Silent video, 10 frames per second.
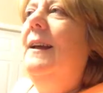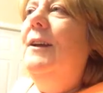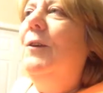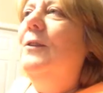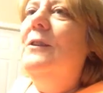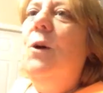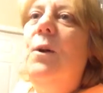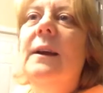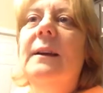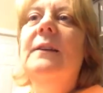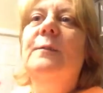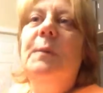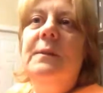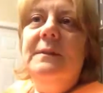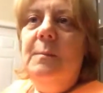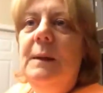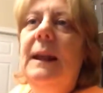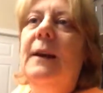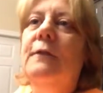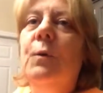Sedona is supposed to be
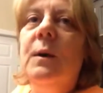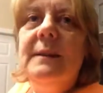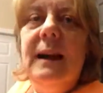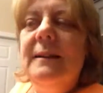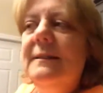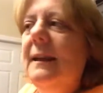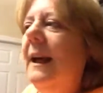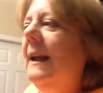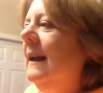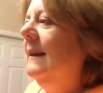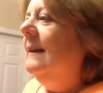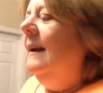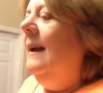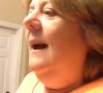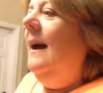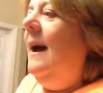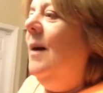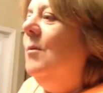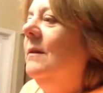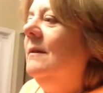like a vortex site, and I
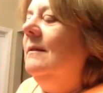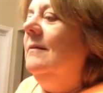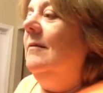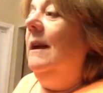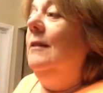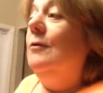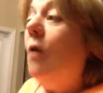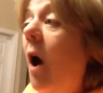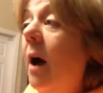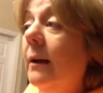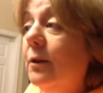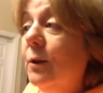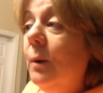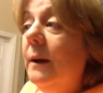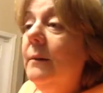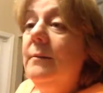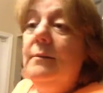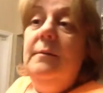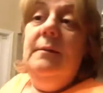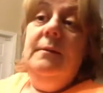was like drawn to it
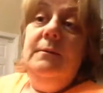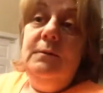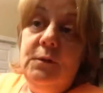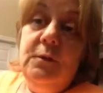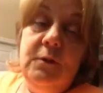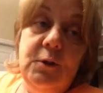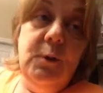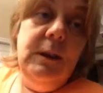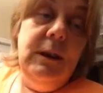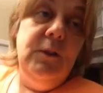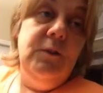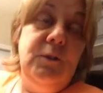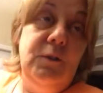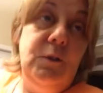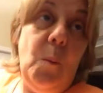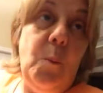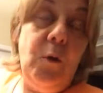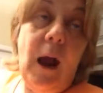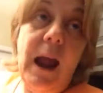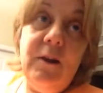2 years or so
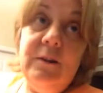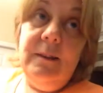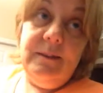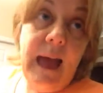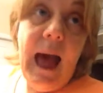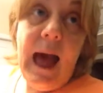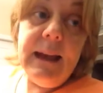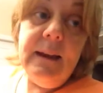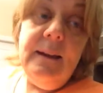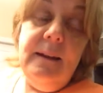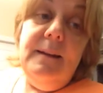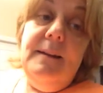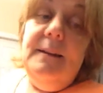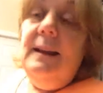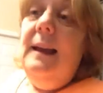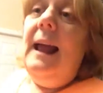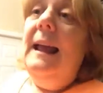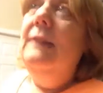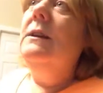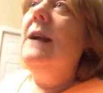prior to that. And I
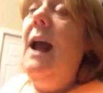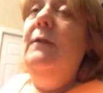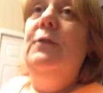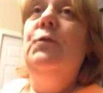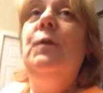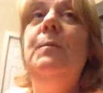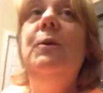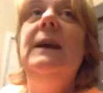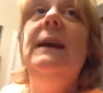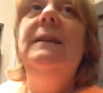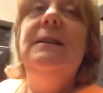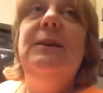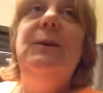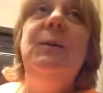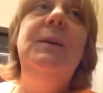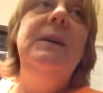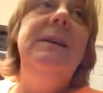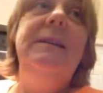even kind of attribute it to